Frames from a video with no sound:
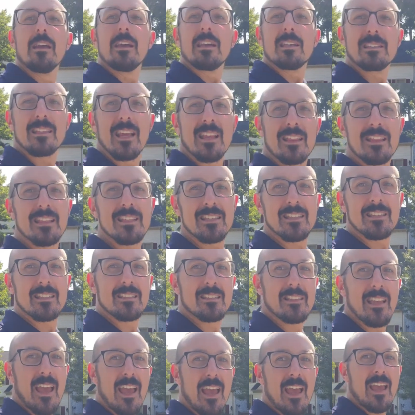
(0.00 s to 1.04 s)
is that this
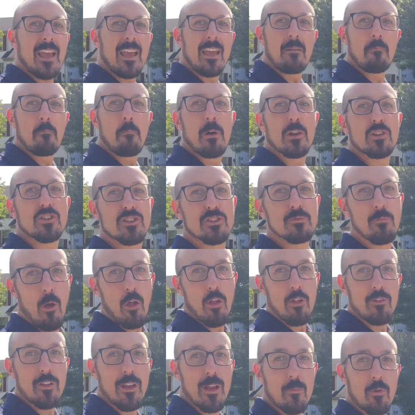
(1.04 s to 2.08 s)
is a much
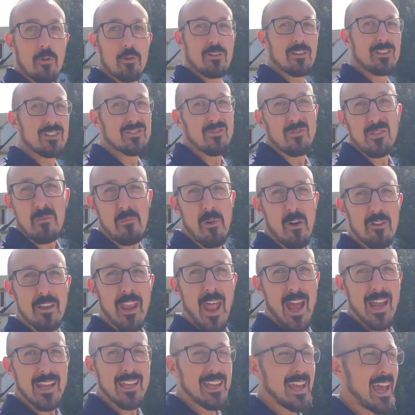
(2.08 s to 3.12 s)
smaller neighborhood. It's only about
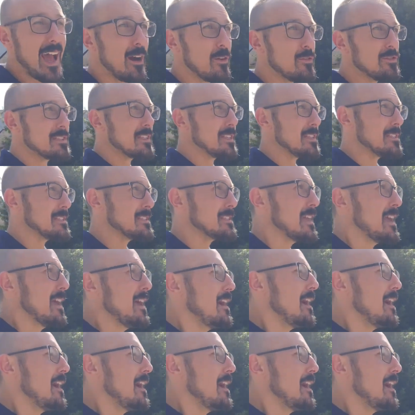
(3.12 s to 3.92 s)
90 houses.